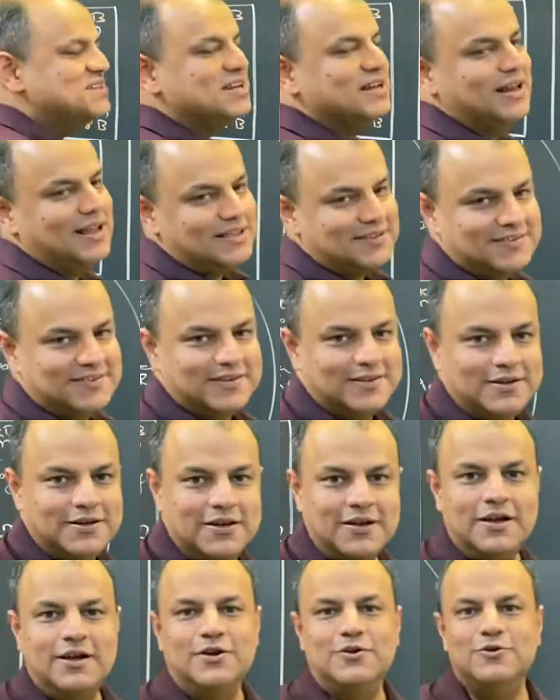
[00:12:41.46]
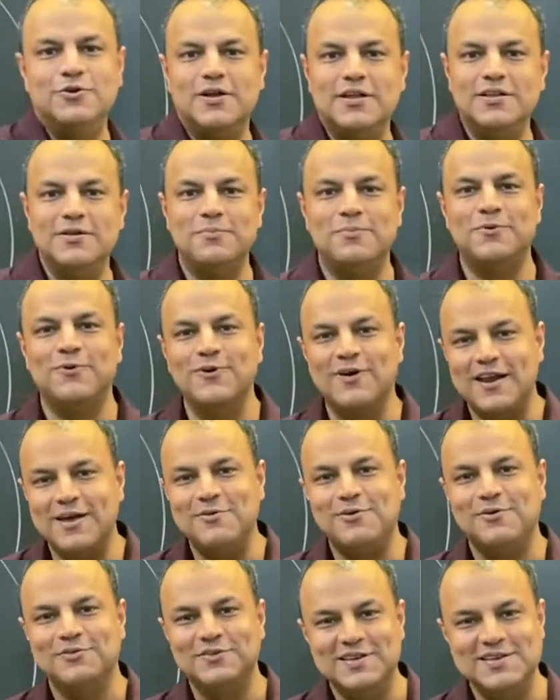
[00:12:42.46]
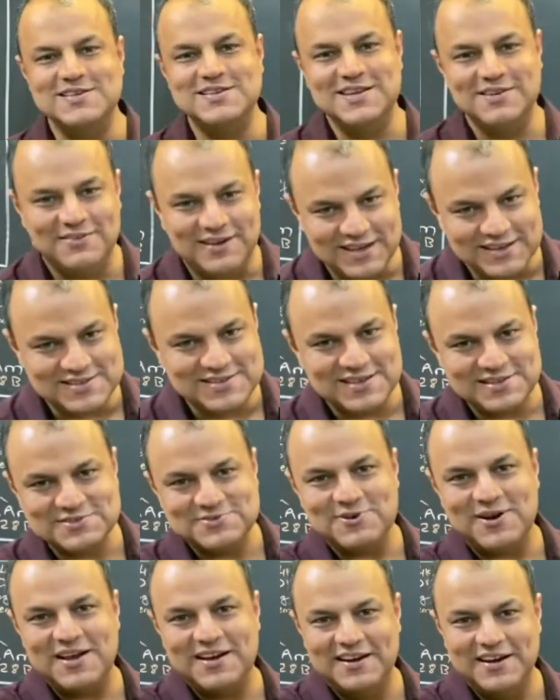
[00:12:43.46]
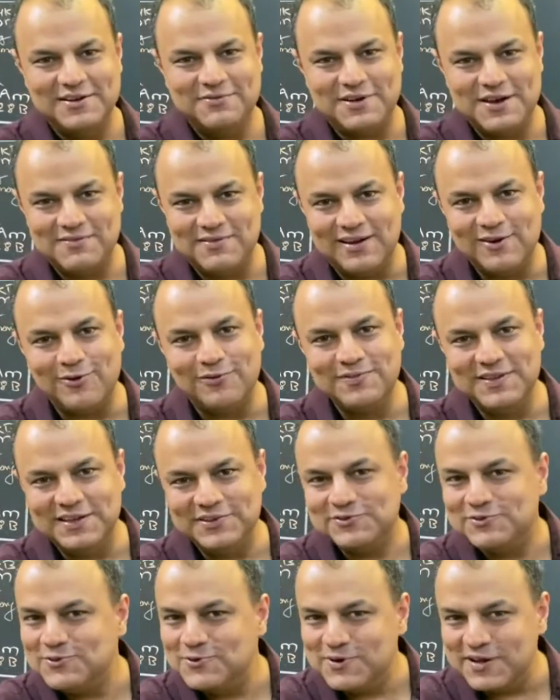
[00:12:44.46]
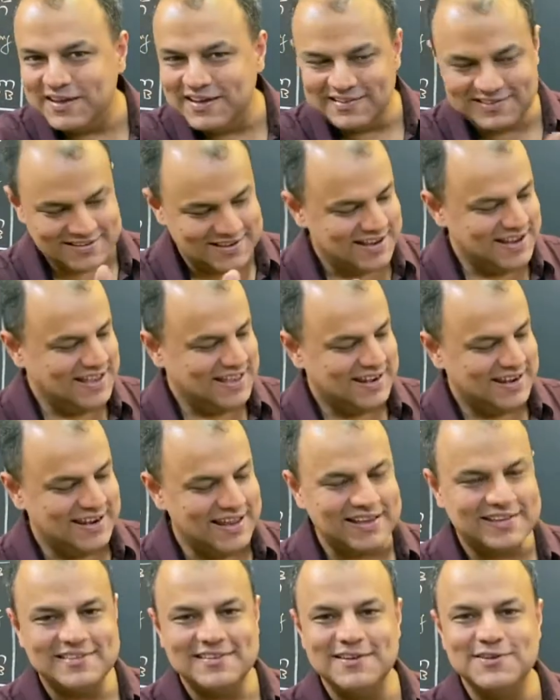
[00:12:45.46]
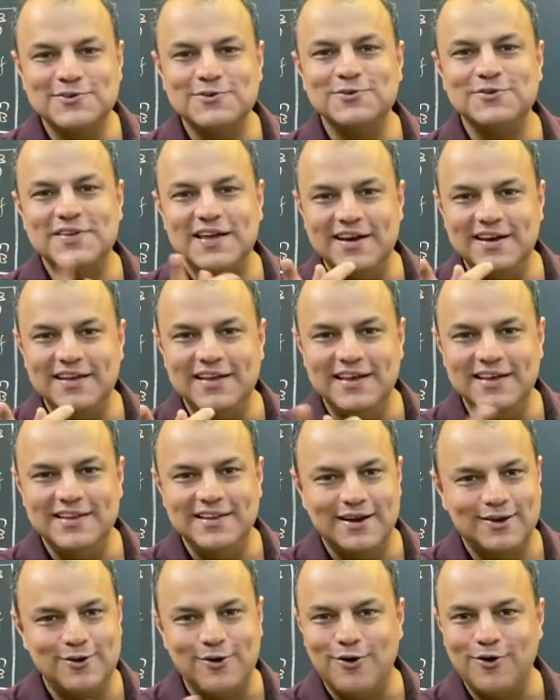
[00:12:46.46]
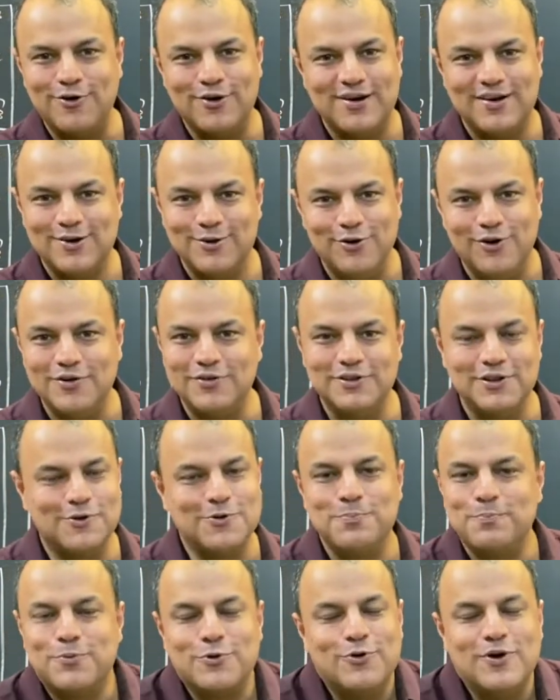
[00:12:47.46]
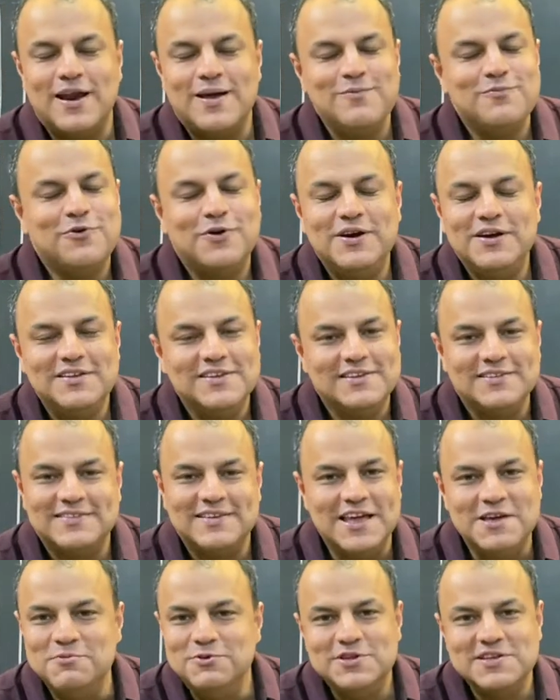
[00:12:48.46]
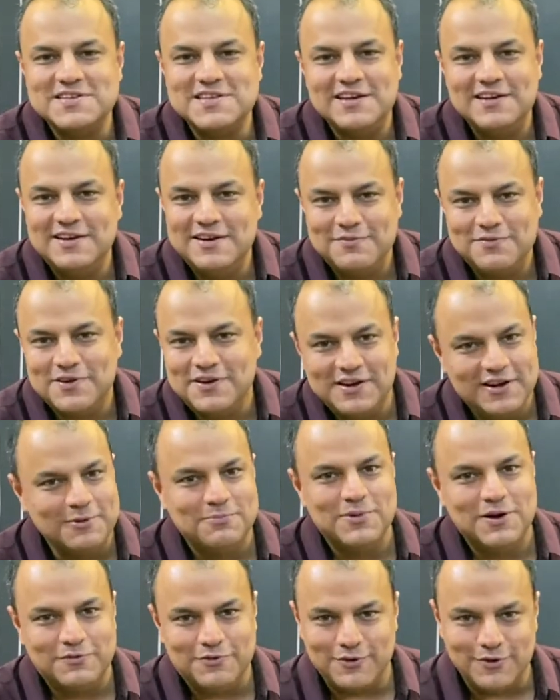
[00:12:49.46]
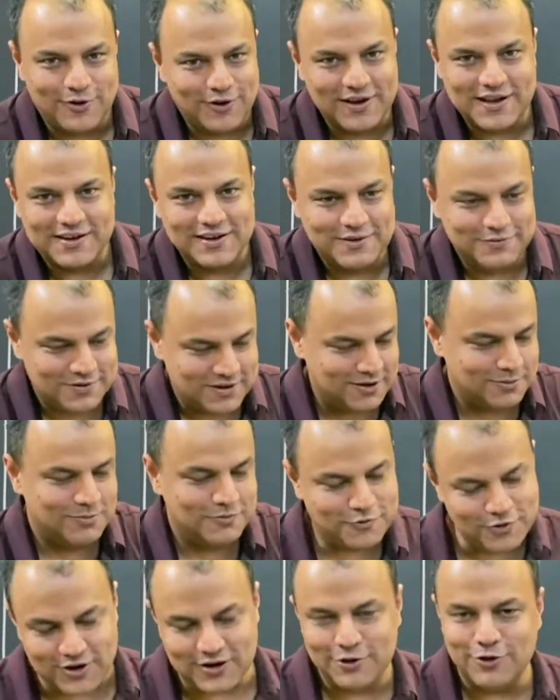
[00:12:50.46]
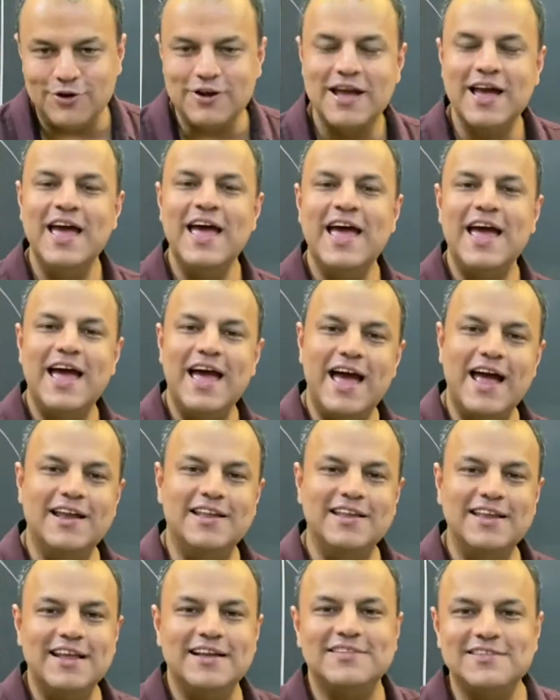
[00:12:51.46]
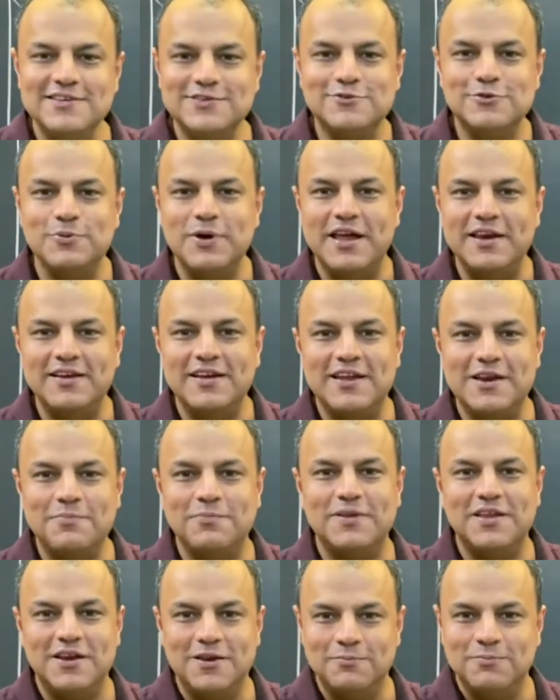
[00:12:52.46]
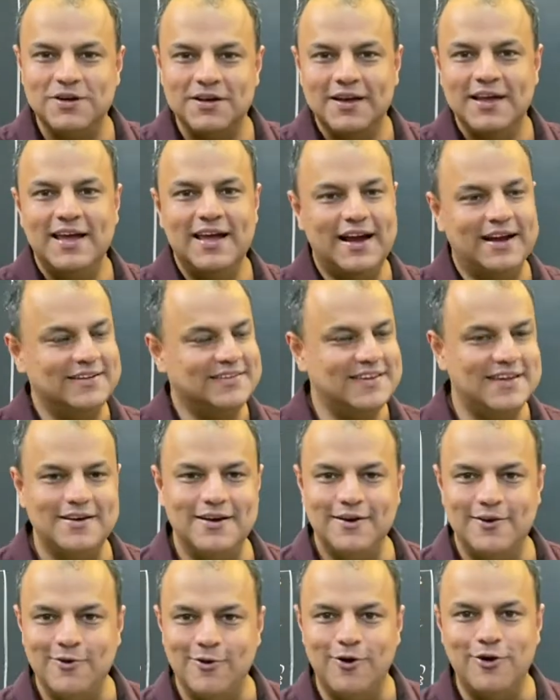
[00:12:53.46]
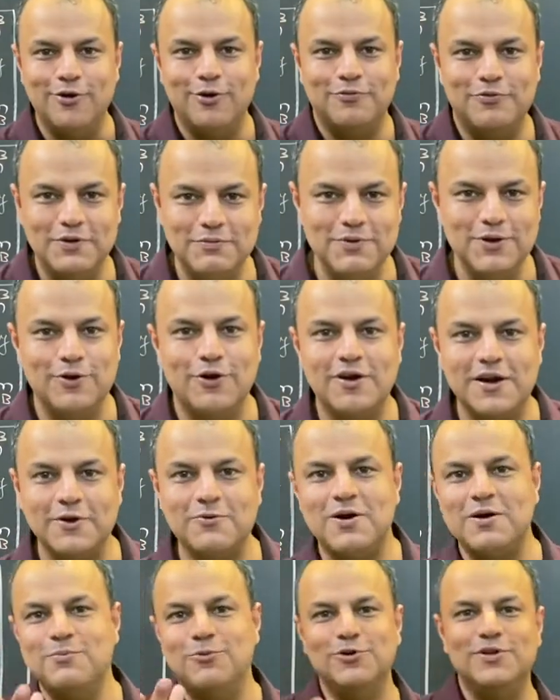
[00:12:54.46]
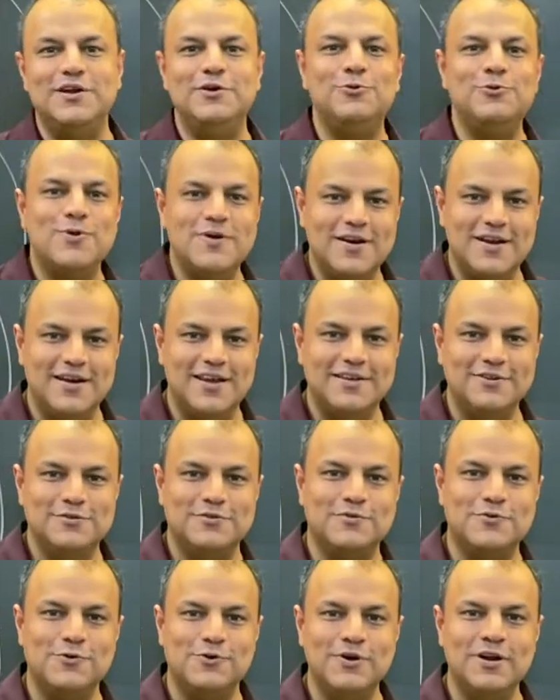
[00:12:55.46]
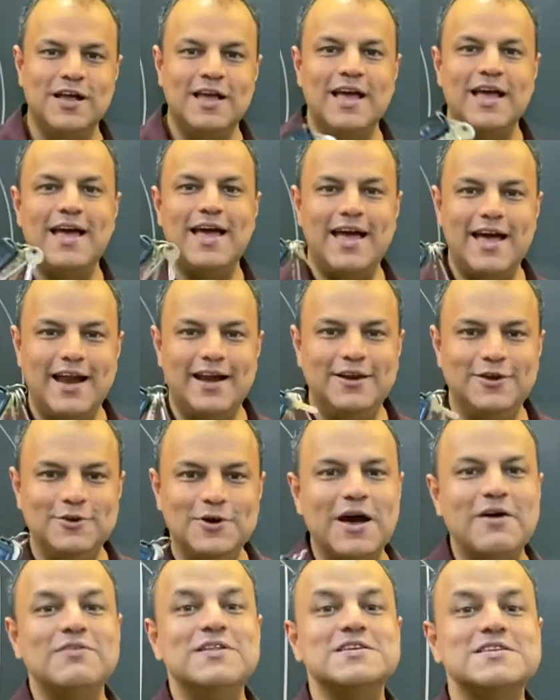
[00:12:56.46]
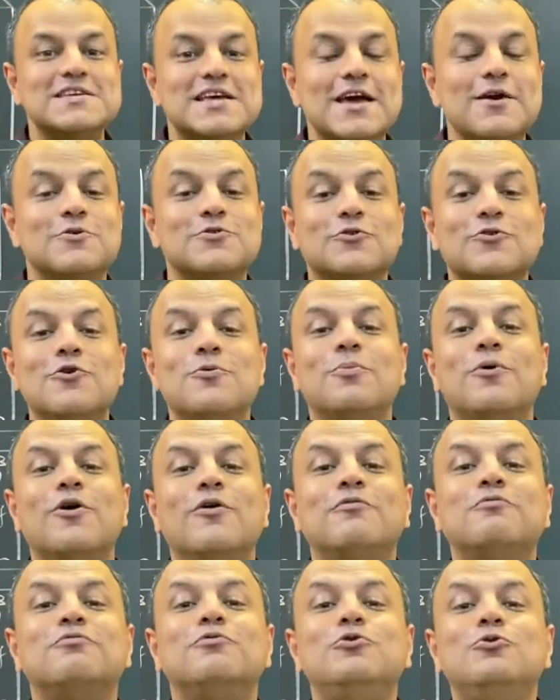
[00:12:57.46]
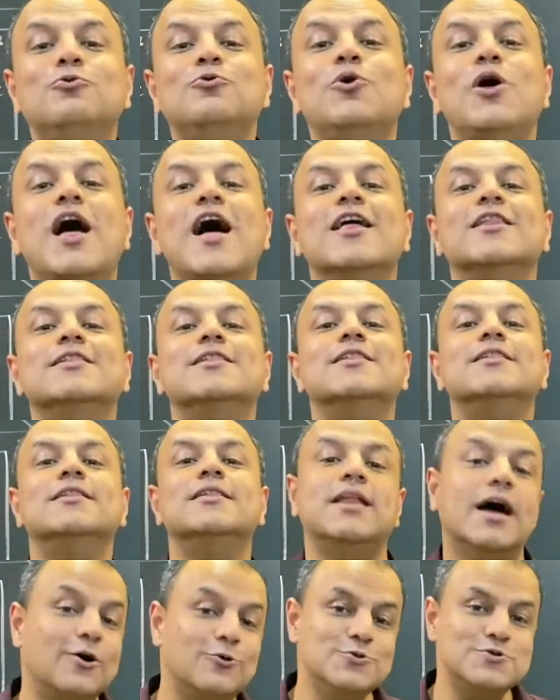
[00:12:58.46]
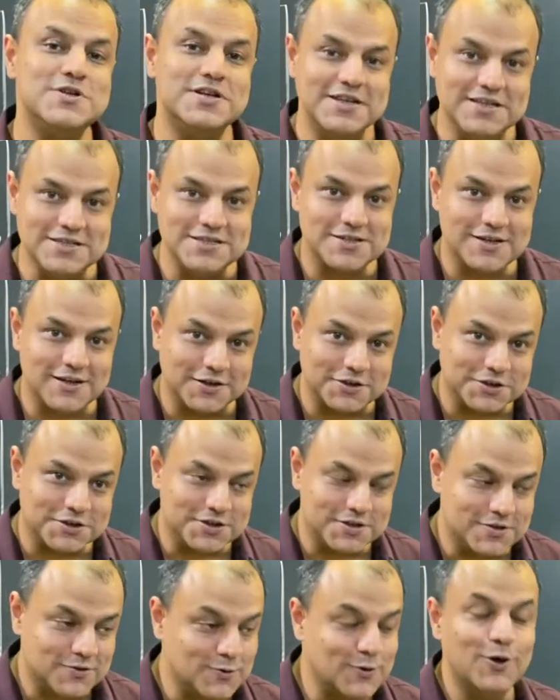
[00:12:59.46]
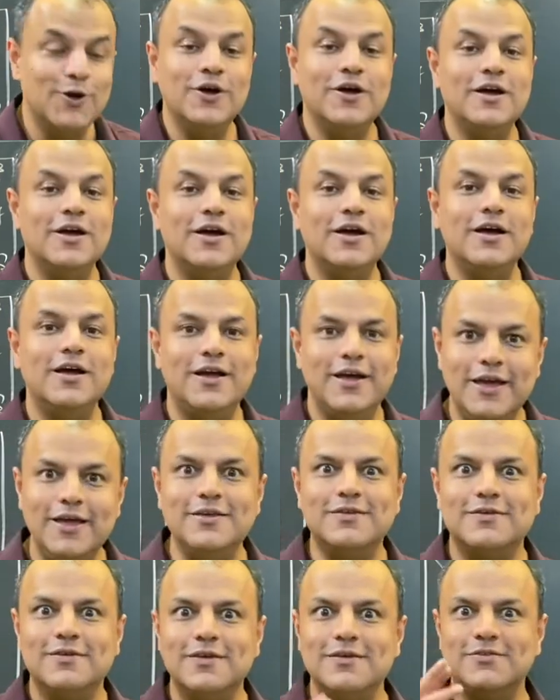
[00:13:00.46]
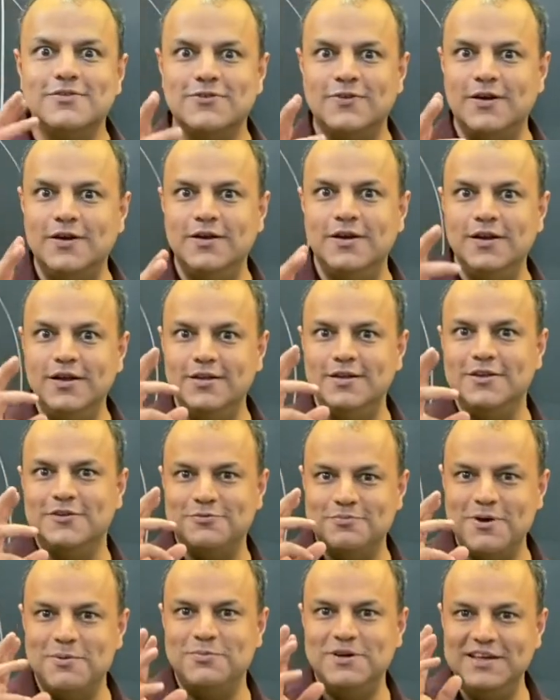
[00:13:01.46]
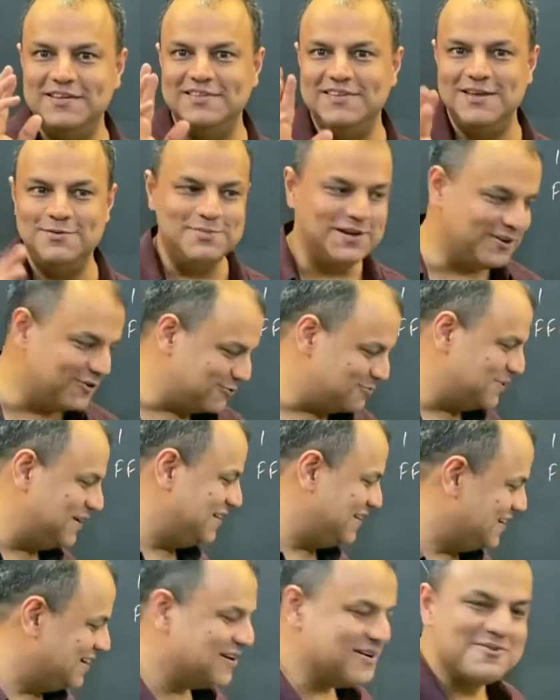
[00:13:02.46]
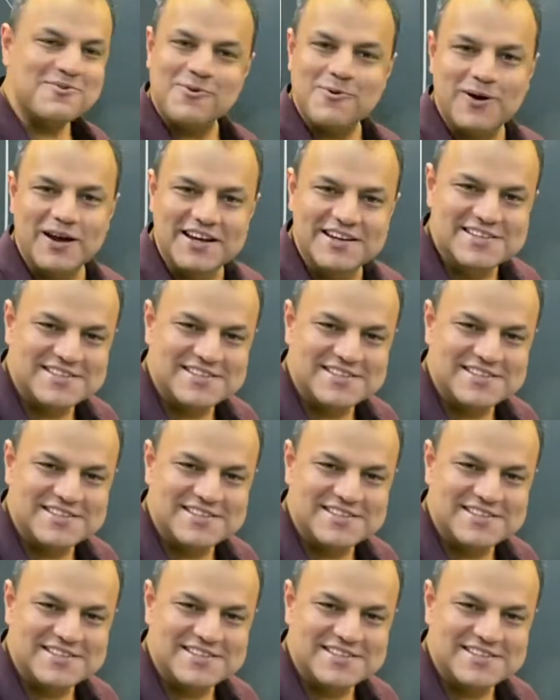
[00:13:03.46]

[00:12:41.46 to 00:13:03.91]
lesser to run the program of this device, just to identify one of these 2 keys. Next is to send either lock or unlock. The program for it is the same. You just send a different number for lock and different number for unlock. And the next is to encrypt the number and send it. All of it will not require more than 200 lines of code, and you have the scope of 2,000 instructions. Is suddenly this memory seeming to be quite